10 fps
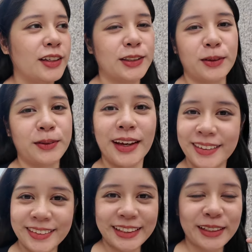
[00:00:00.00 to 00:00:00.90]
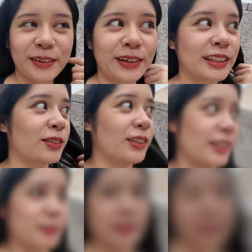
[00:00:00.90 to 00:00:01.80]
So yeah, let's go. It's
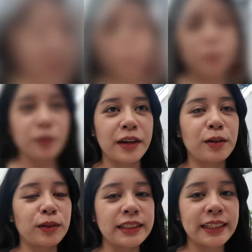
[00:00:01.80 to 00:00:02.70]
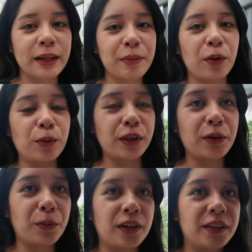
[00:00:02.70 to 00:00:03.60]
really big. Also, I noticed that I'm the
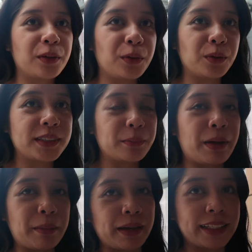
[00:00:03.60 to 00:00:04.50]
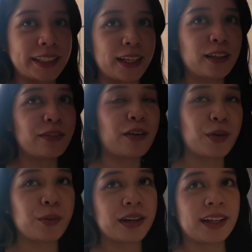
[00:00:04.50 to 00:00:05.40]
only one who's by myself.
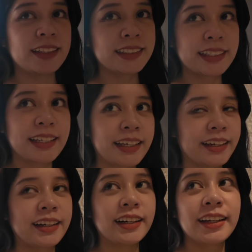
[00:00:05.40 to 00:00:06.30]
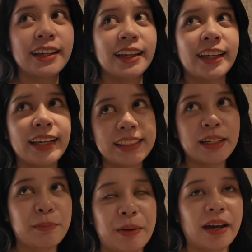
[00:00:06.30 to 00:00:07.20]
Everyone else in here is
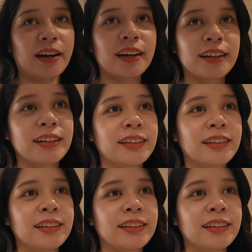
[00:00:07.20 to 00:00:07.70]
in a pair.